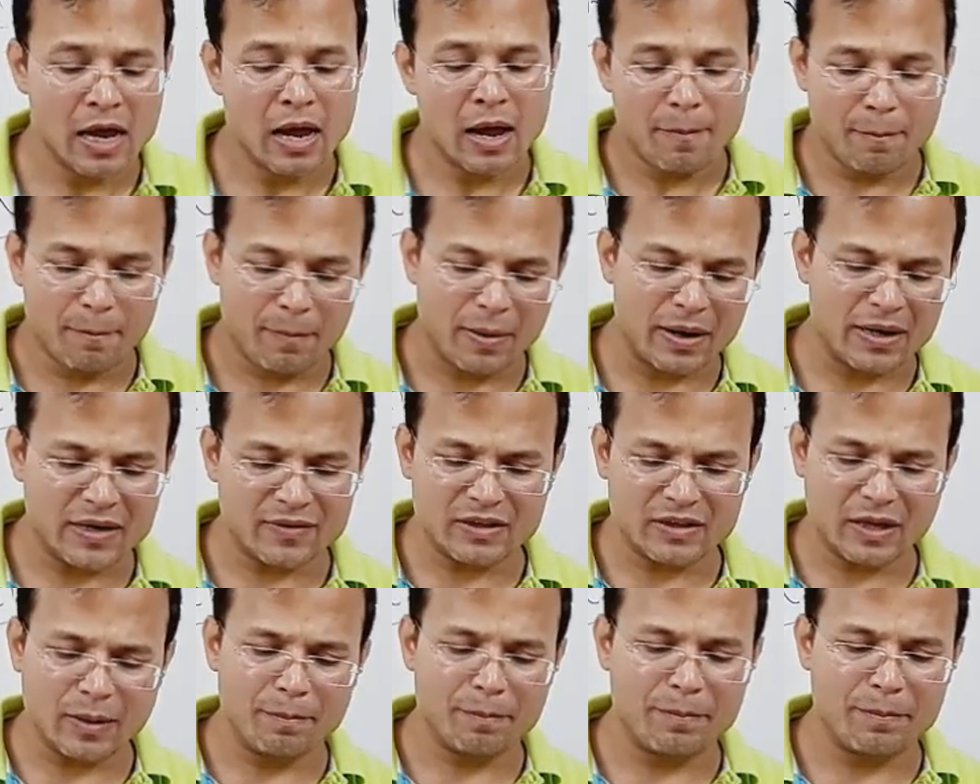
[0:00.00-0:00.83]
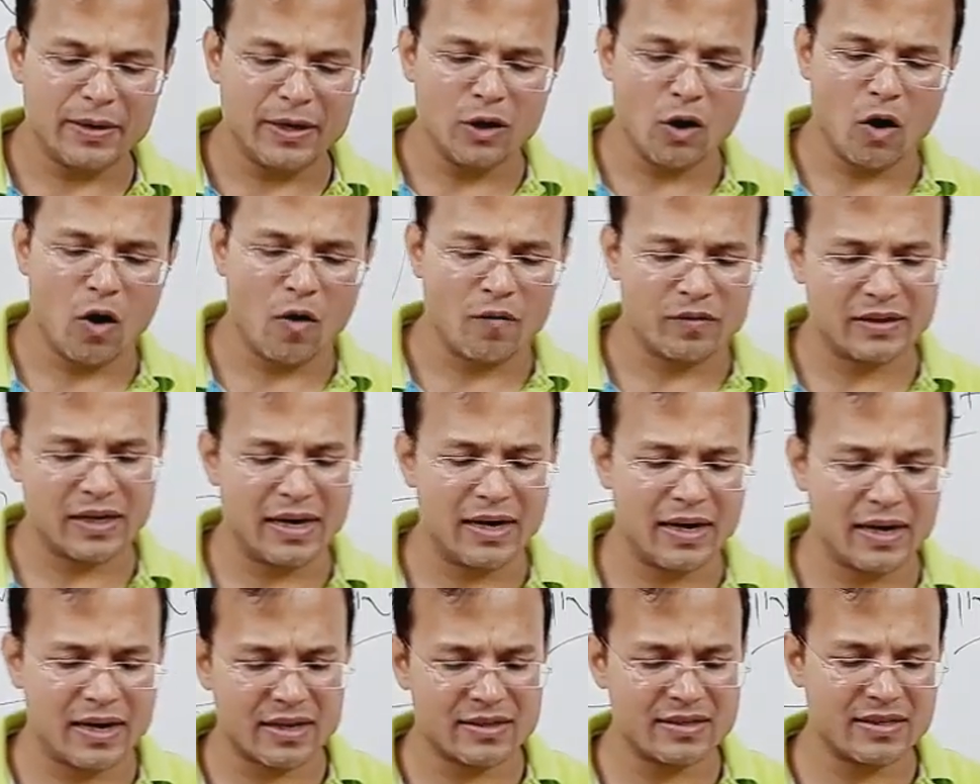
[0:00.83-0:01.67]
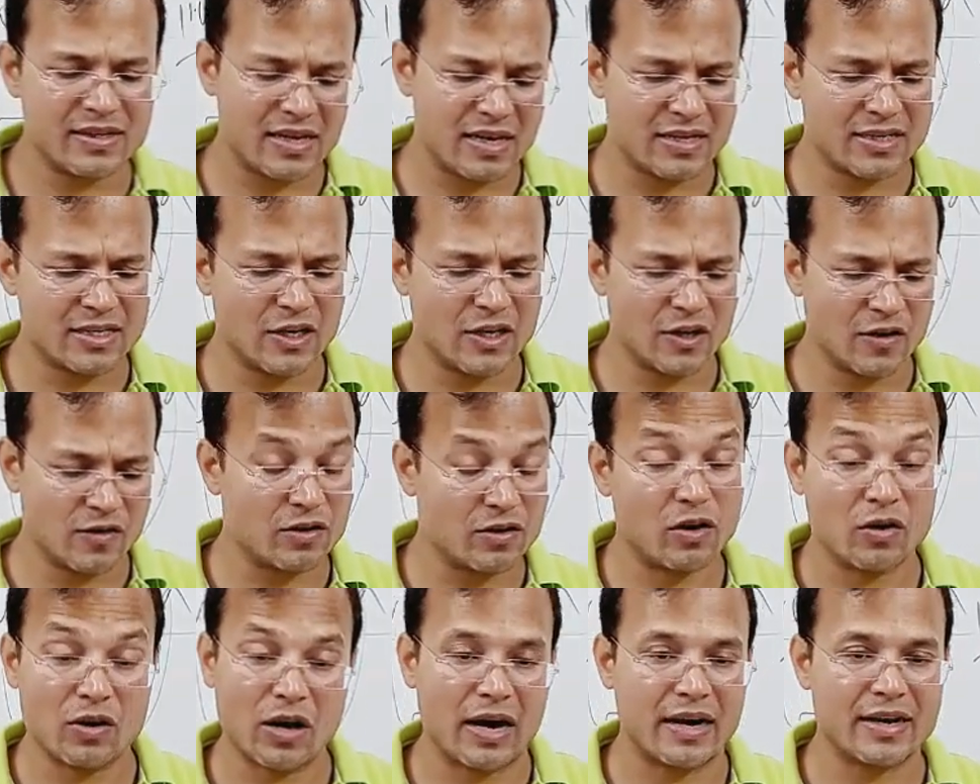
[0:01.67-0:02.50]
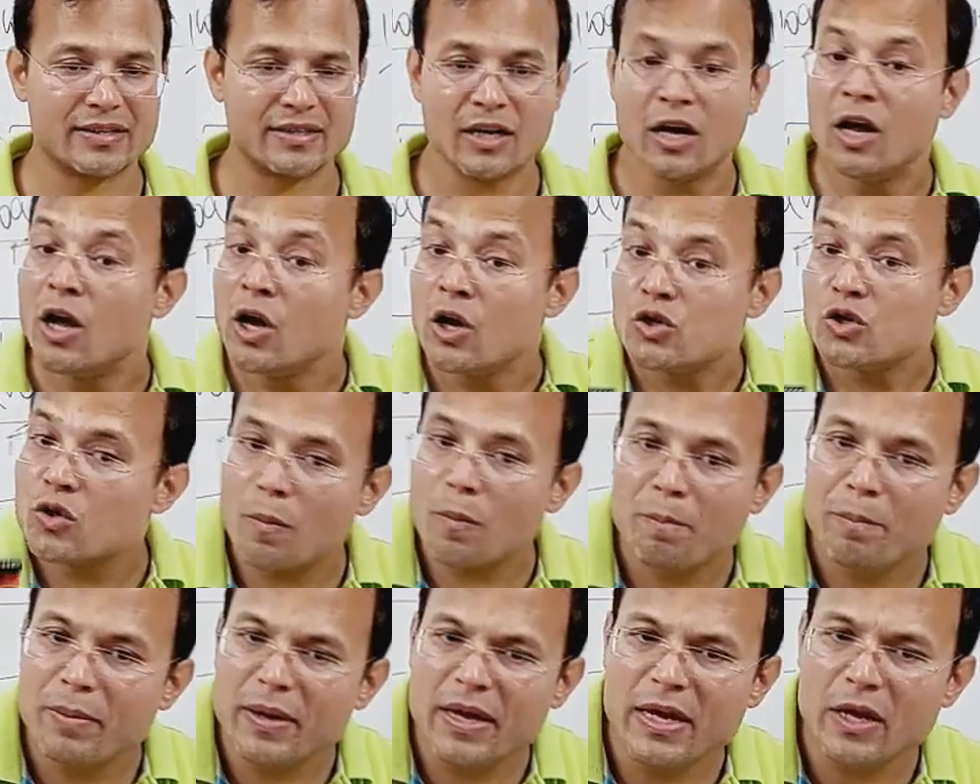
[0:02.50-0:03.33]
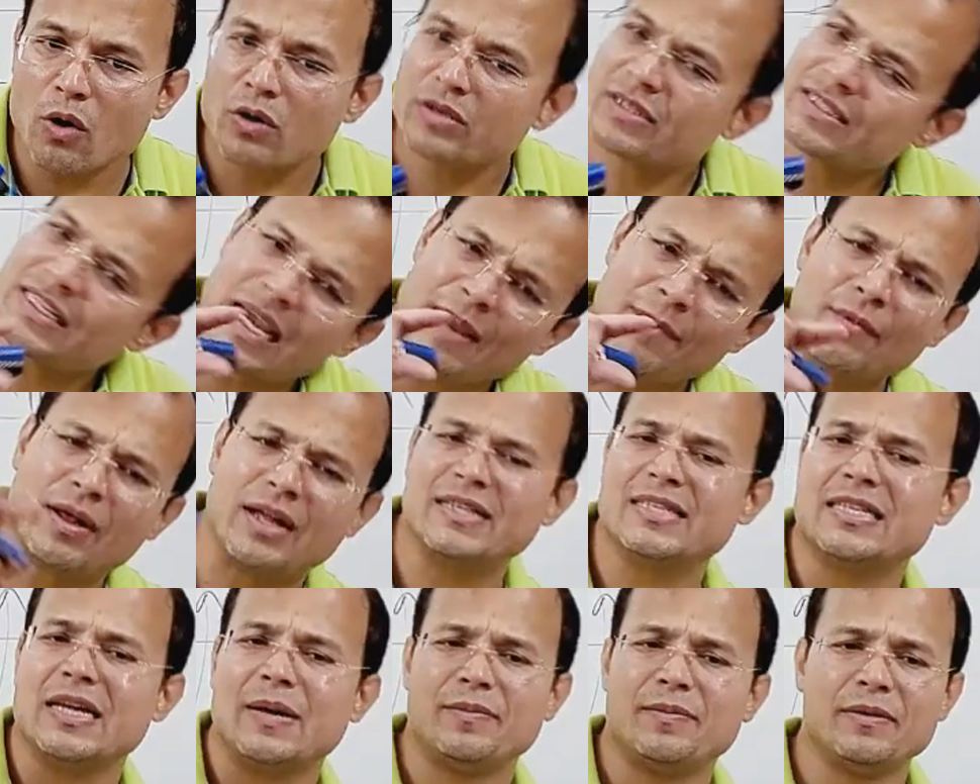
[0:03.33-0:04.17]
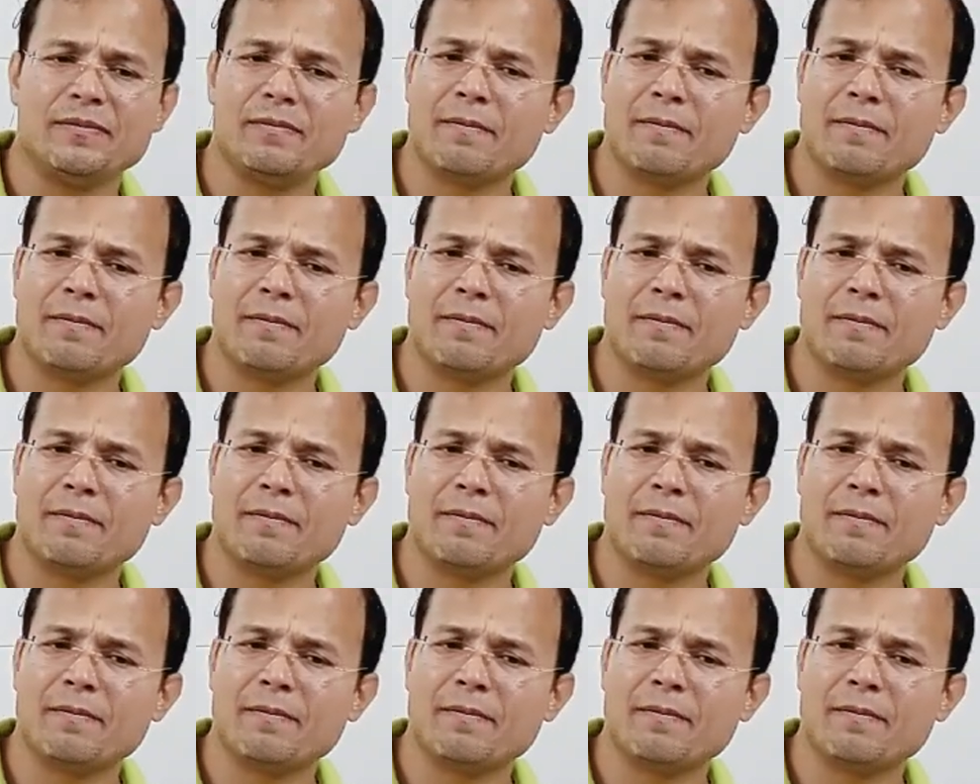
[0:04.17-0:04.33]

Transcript: But if the BO of the interest is a resident of the contracting state, so BO, same concept,